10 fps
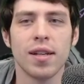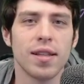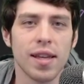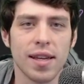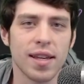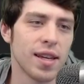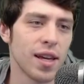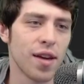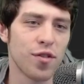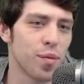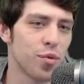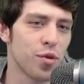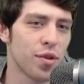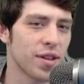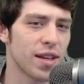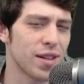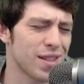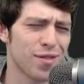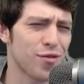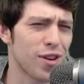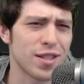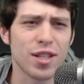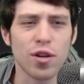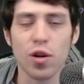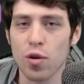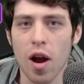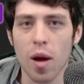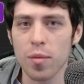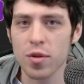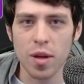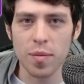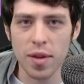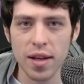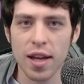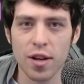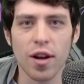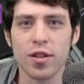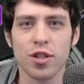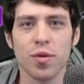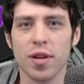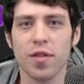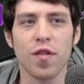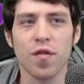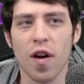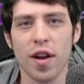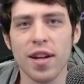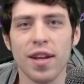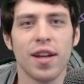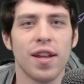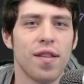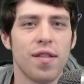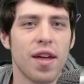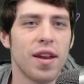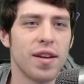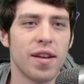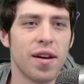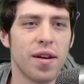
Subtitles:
Like if you're brewing like Francisco Crom or something and you're not just doing it for fun, then